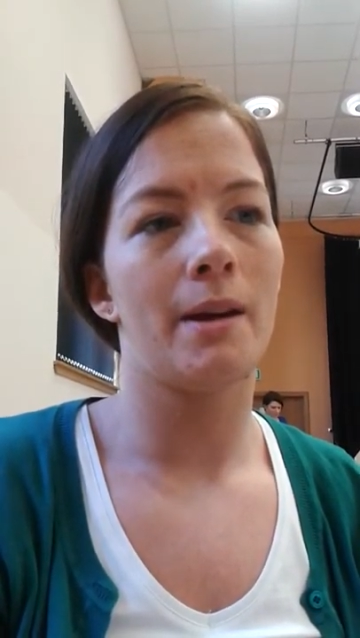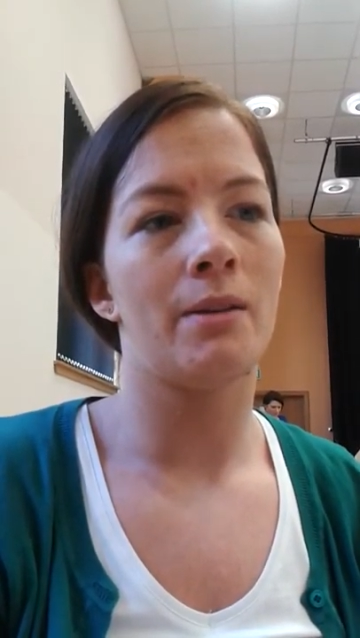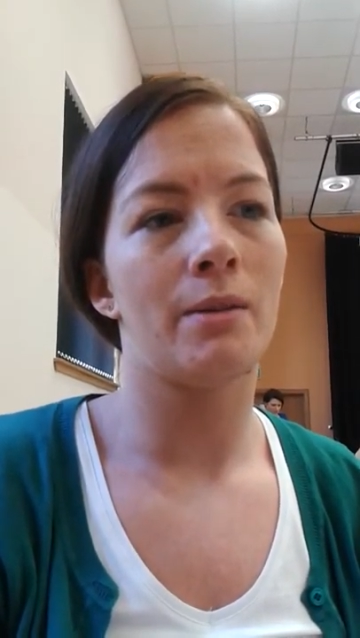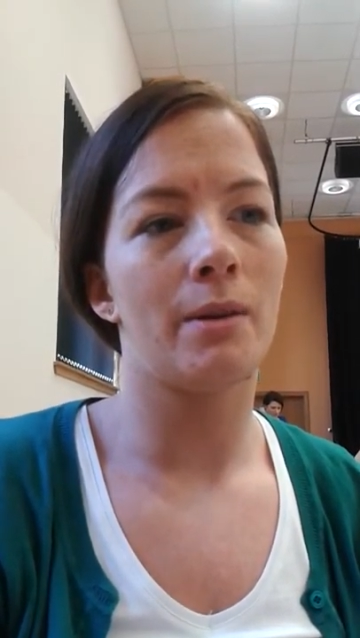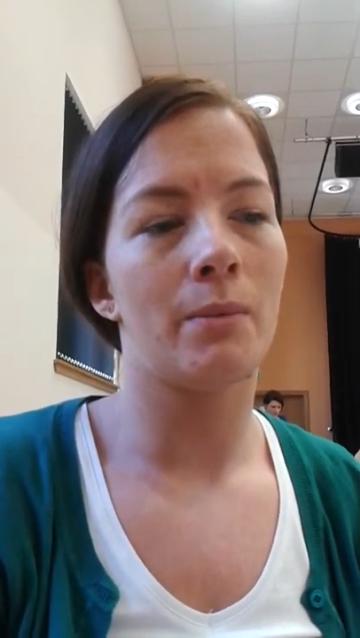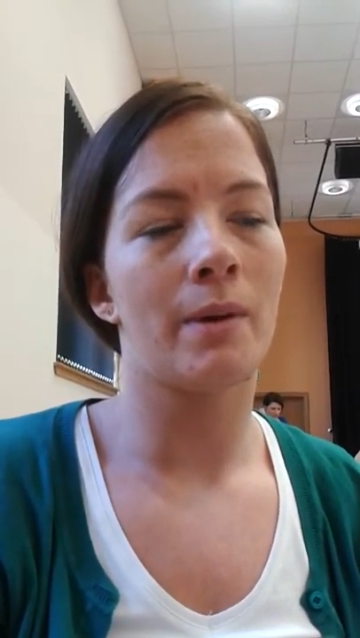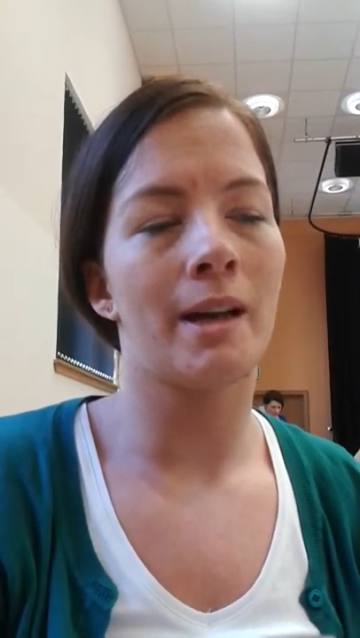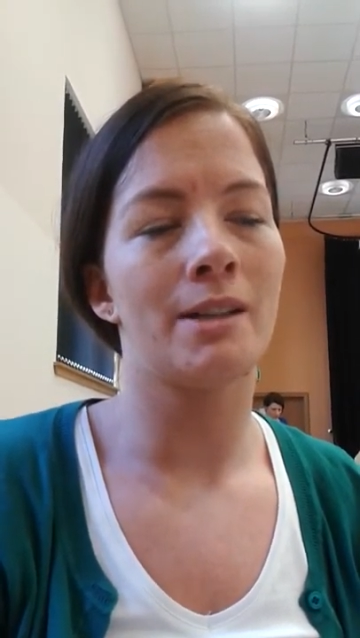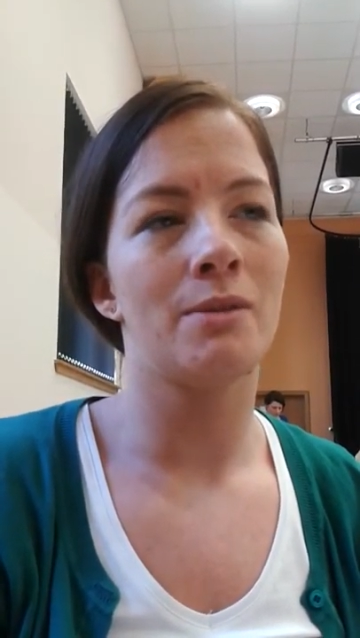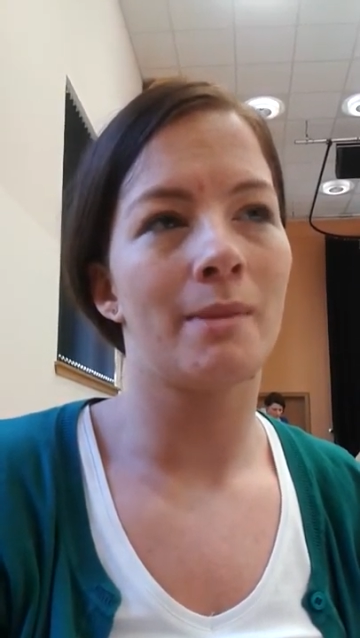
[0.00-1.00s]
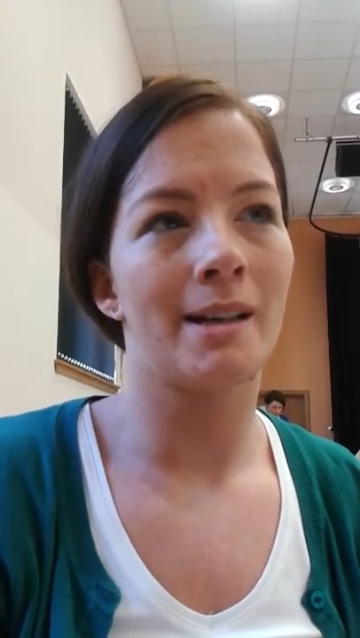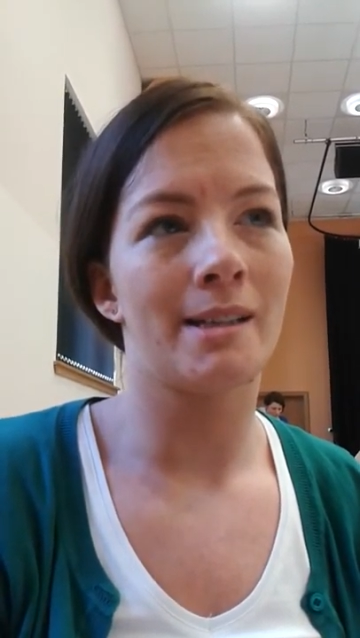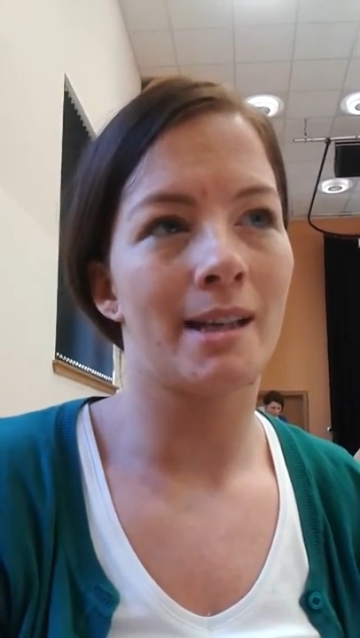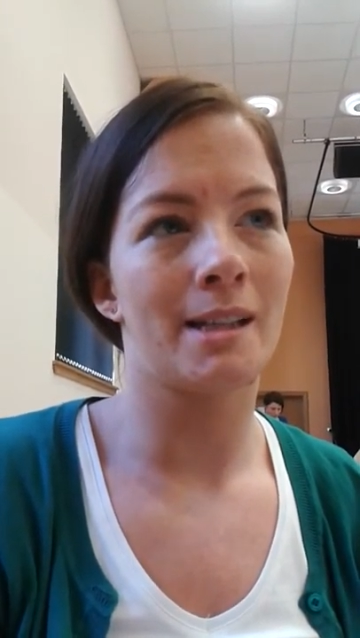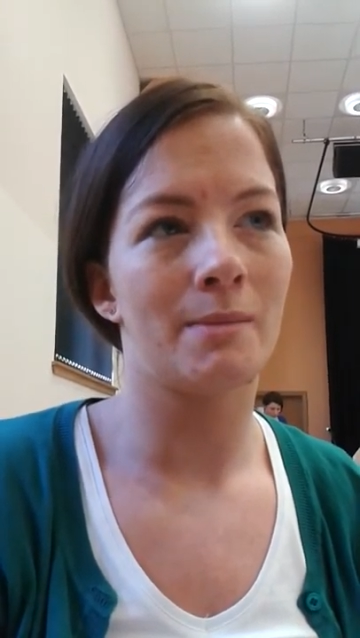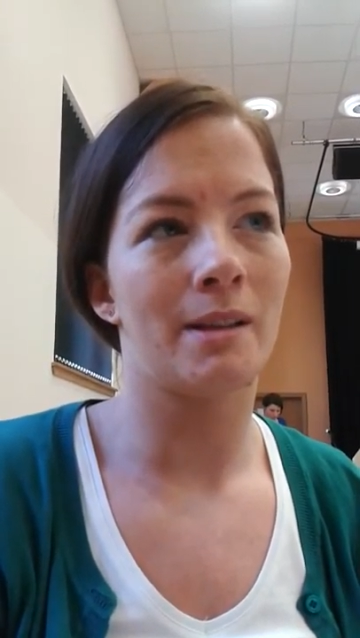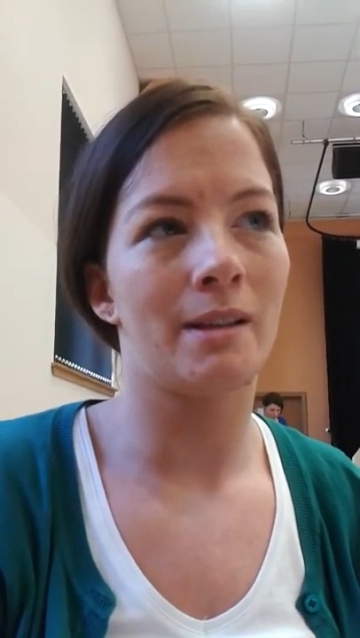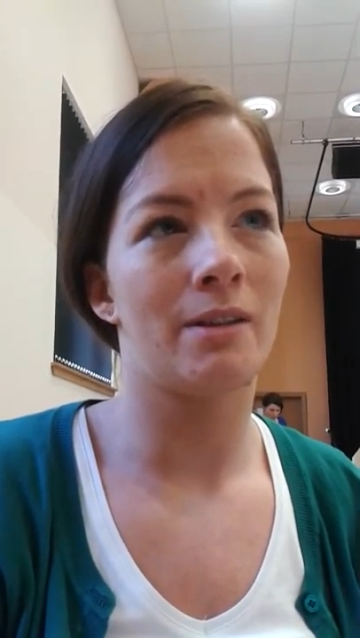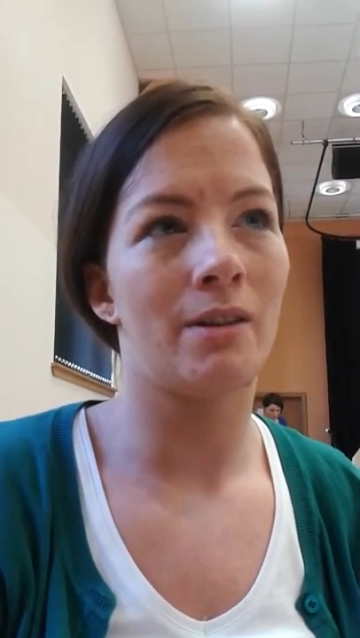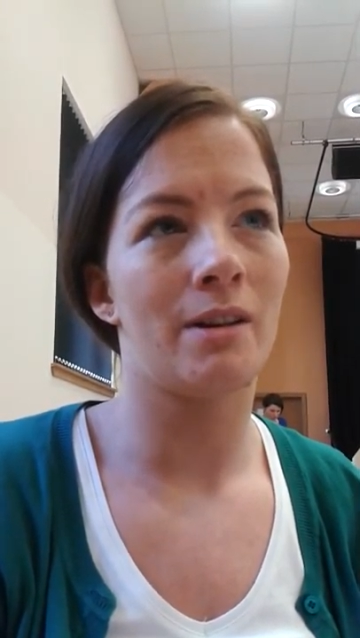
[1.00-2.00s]
And when I do my assessment,
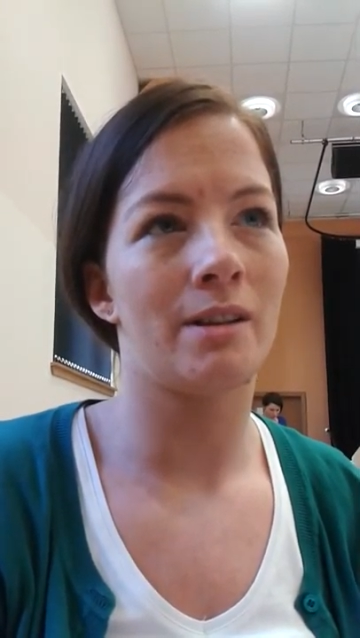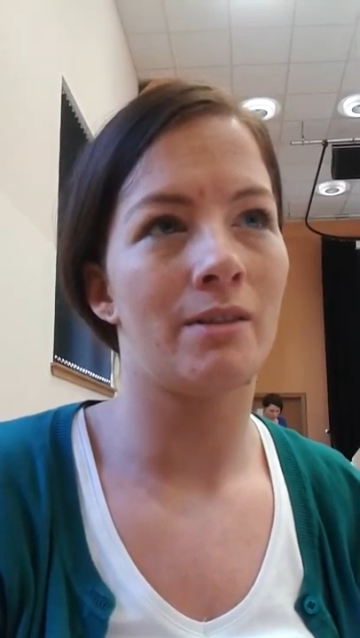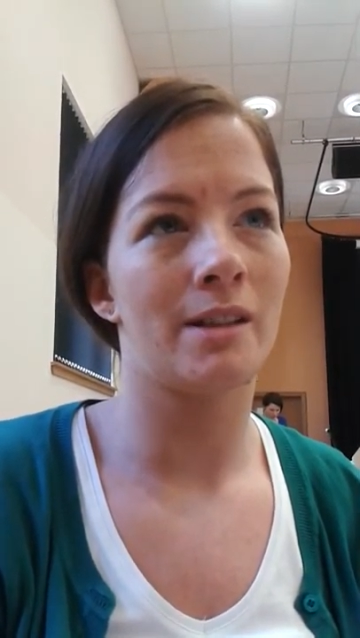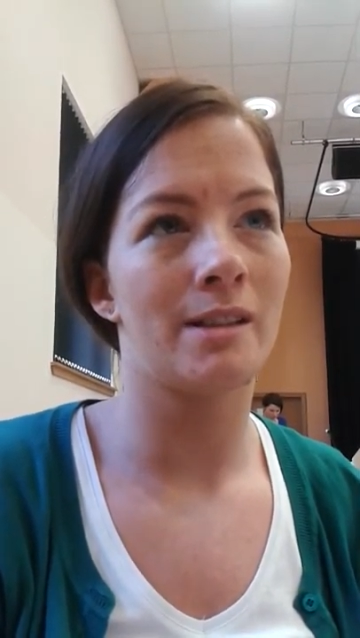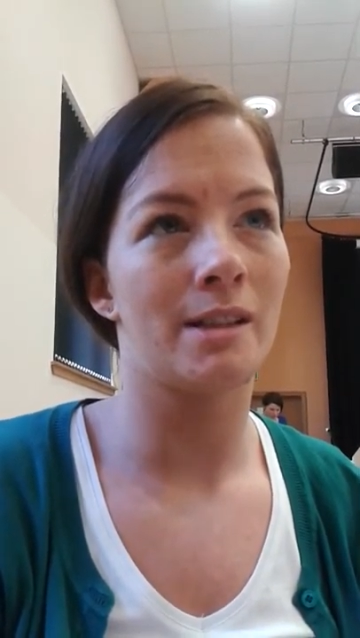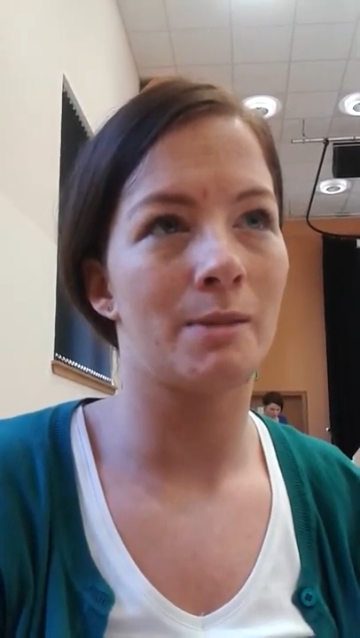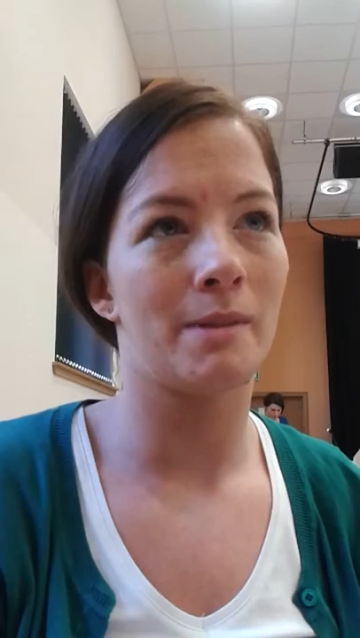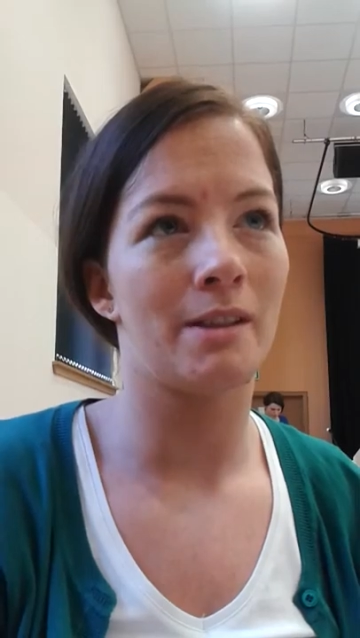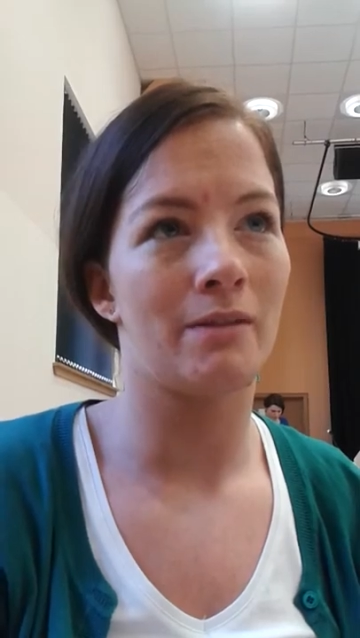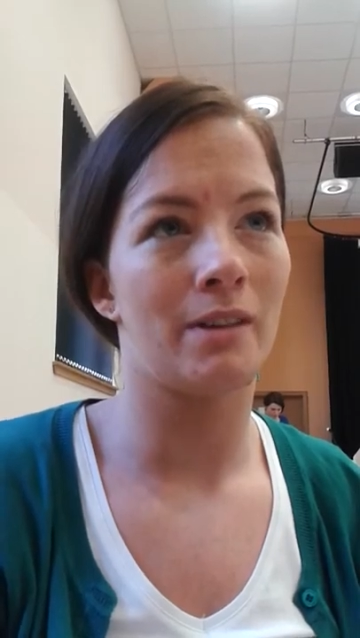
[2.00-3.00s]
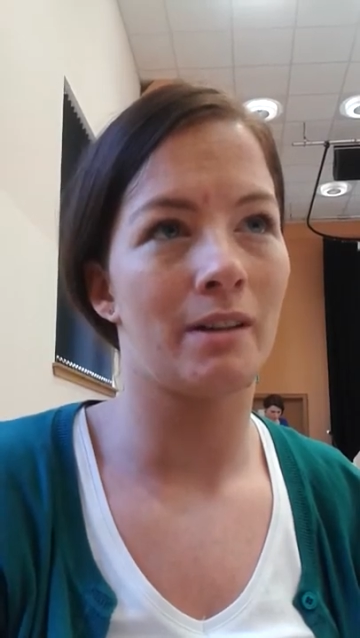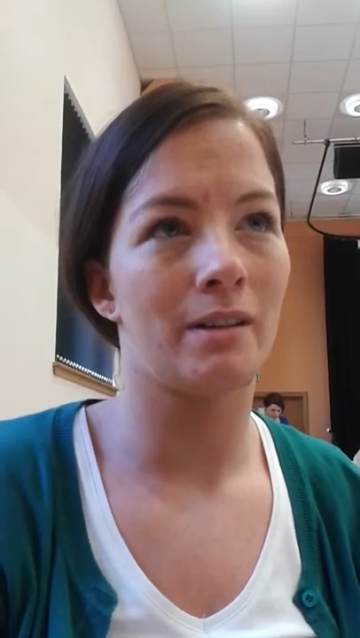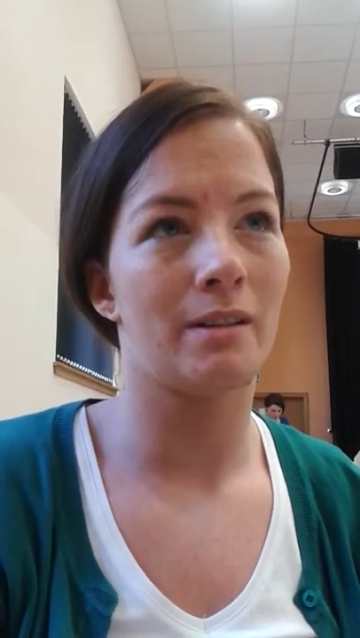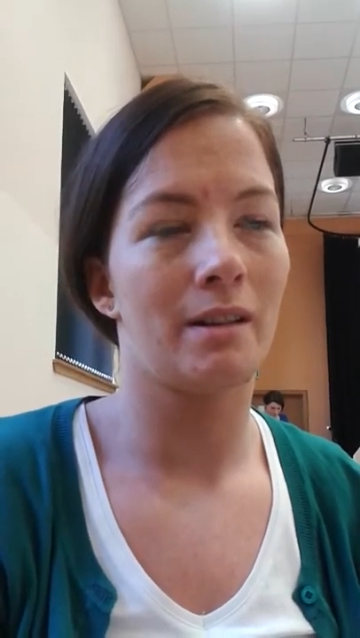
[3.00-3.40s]
there is a specific